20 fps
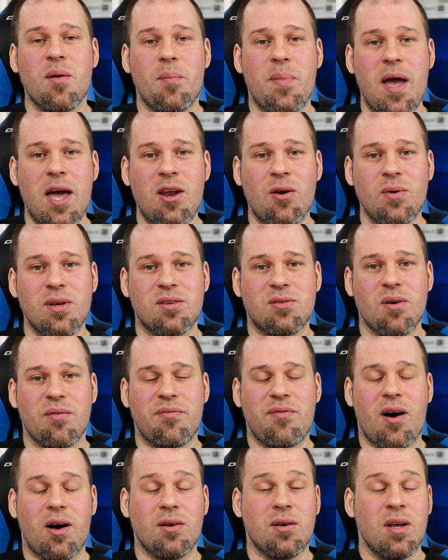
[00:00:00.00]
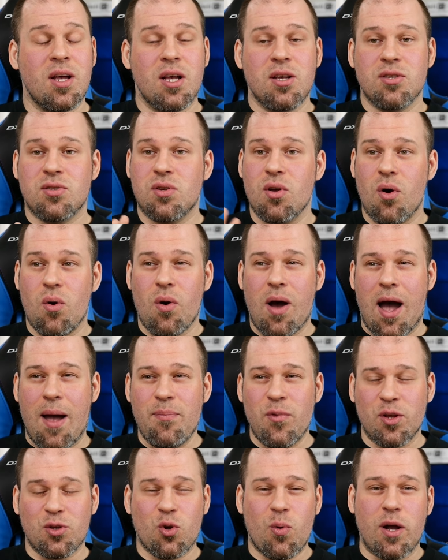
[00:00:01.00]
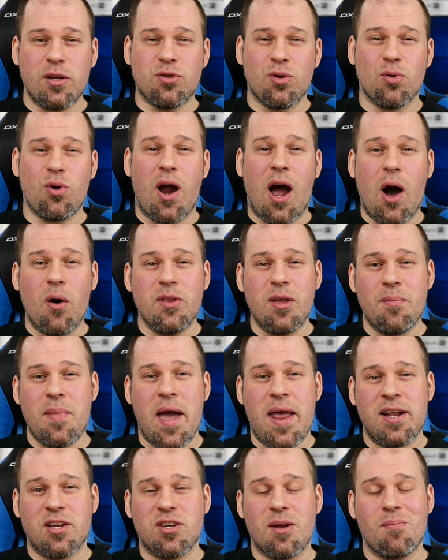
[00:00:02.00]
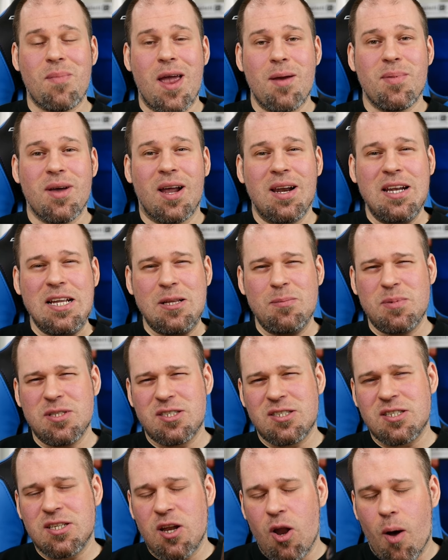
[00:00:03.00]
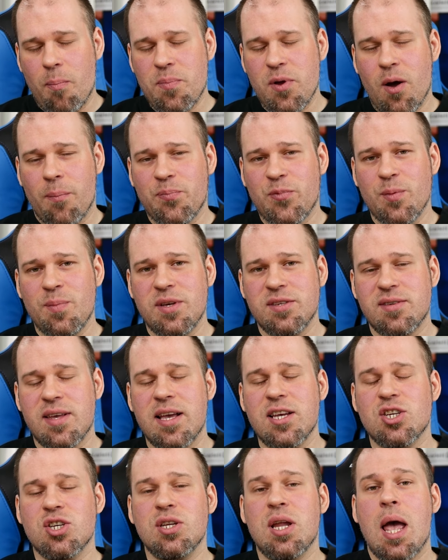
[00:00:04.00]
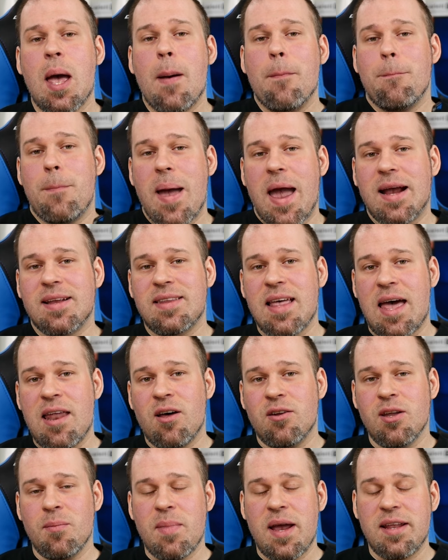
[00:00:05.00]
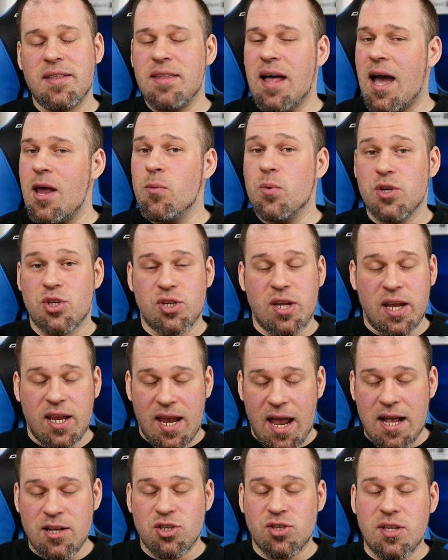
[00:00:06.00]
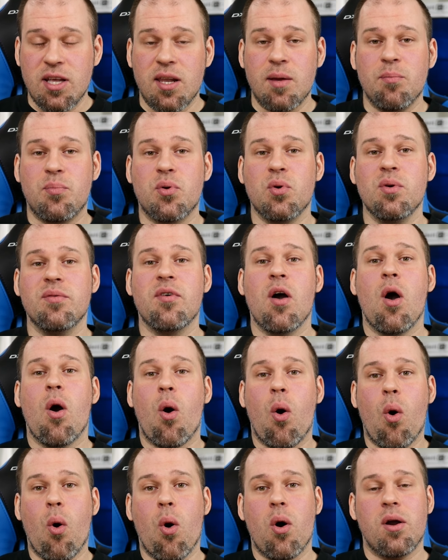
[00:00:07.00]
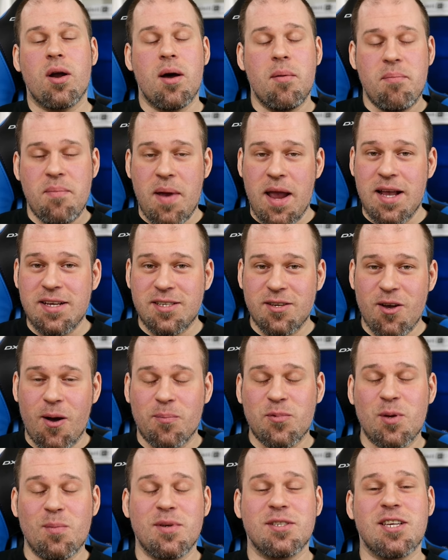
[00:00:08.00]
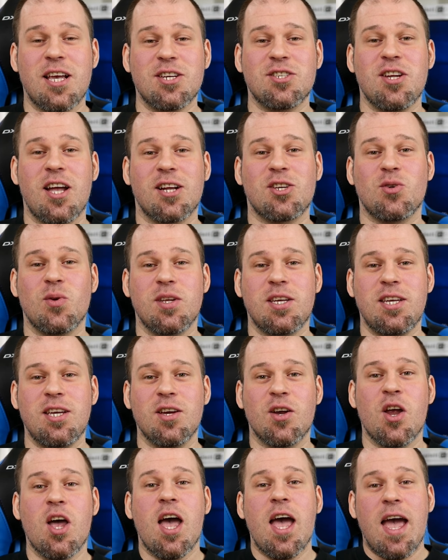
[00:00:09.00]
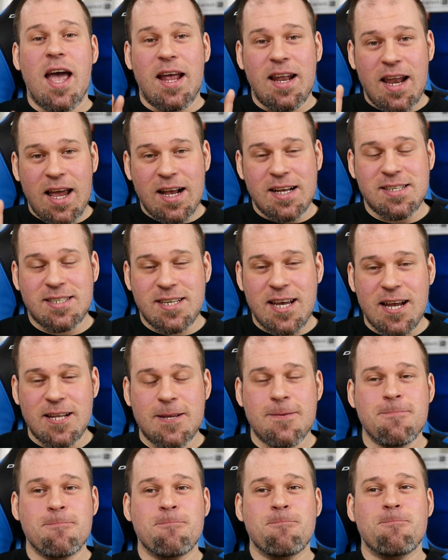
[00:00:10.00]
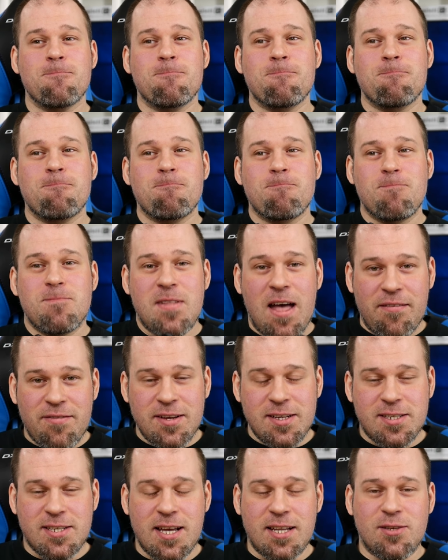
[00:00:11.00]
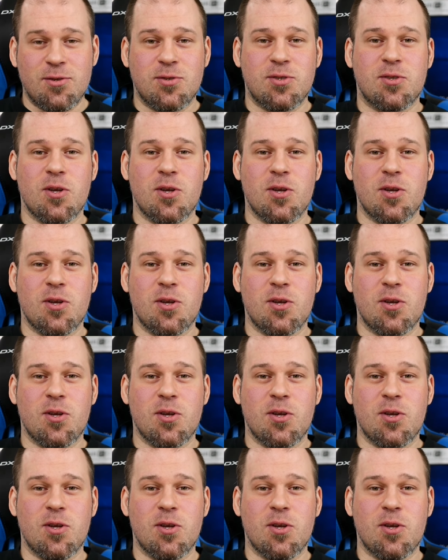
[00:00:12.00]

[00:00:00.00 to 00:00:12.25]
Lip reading: the battery so far. So I'm not quite sure how they managed it. Maybe a little bit sloppy optimization back then on the Mate 9, which they can still improve, or amazing optimization actually here. And like I said, nothing is set